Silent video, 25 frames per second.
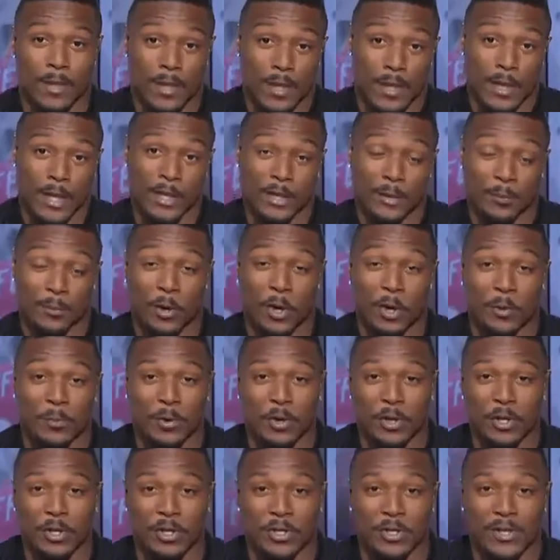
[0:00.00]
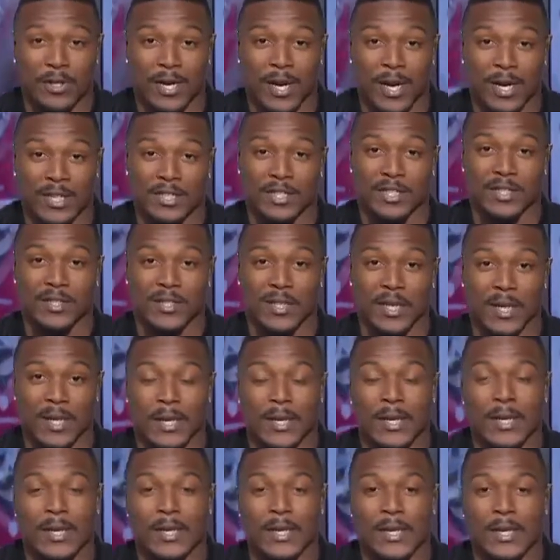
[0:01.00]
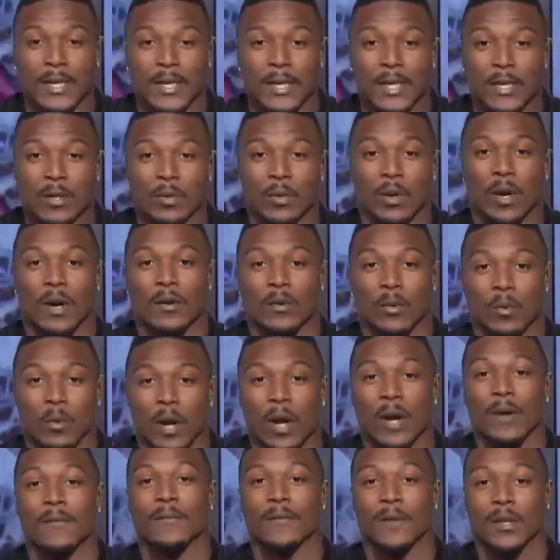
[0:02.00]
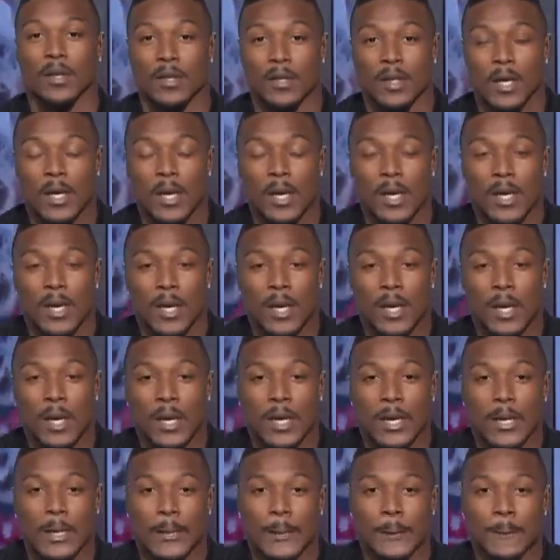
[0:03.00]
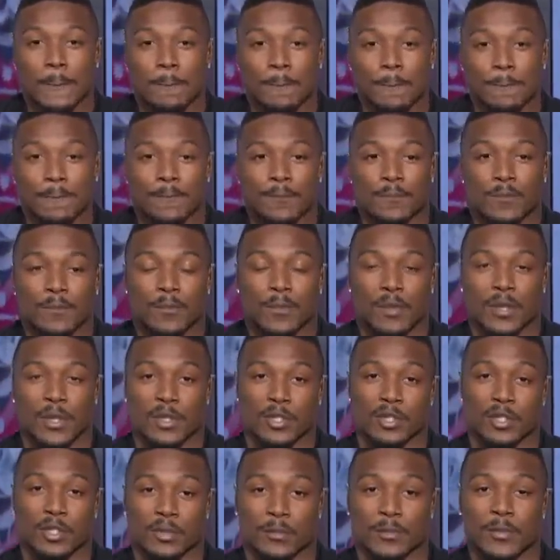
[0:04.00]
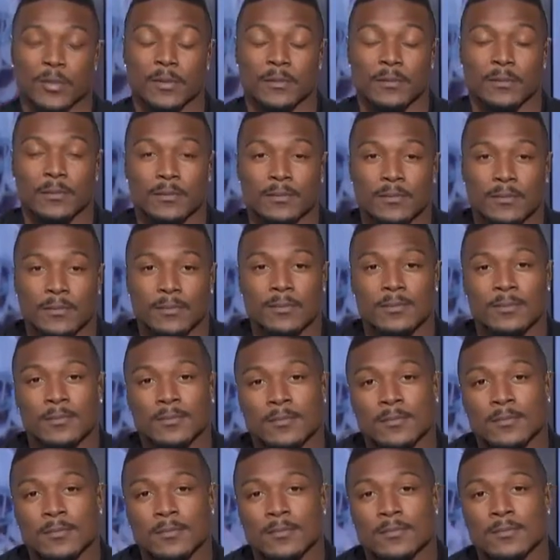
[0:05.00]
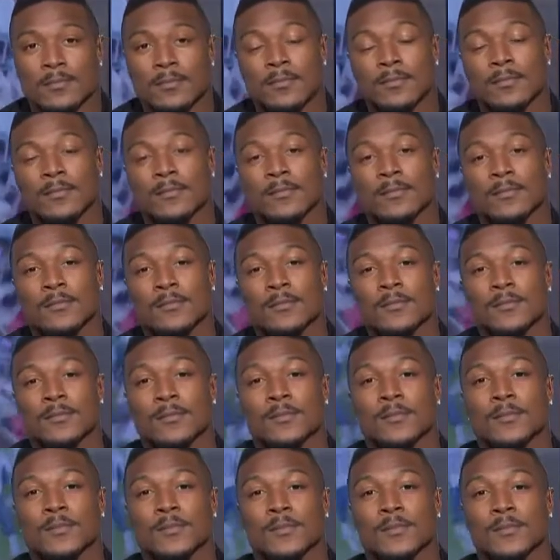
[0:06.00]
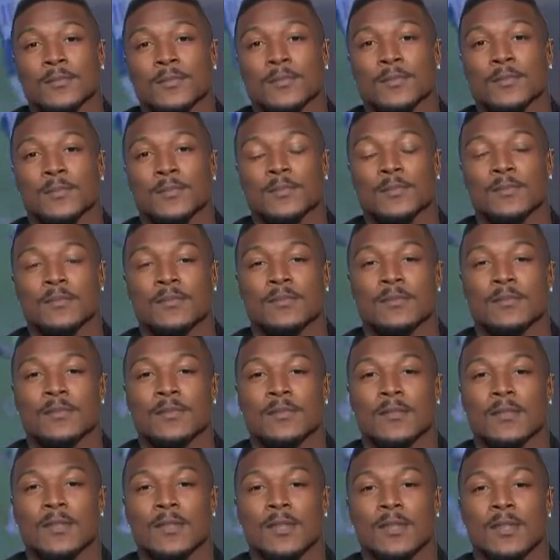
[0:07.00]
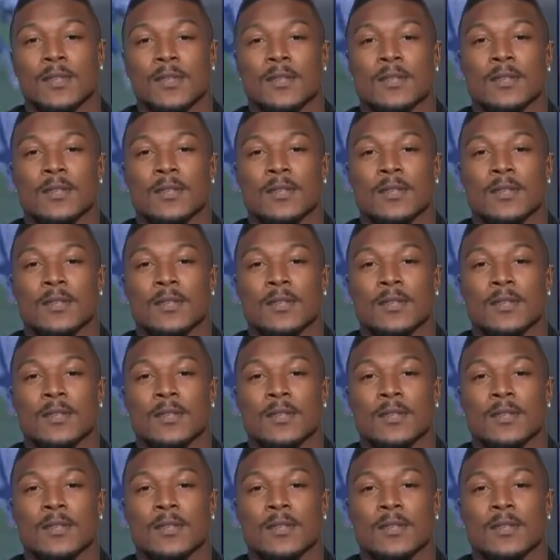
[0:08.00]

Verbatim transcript: in the ballpark, I should say, uh, where, I, where I felt um, it should have been. And now that you're a Raven, and it doesn't matter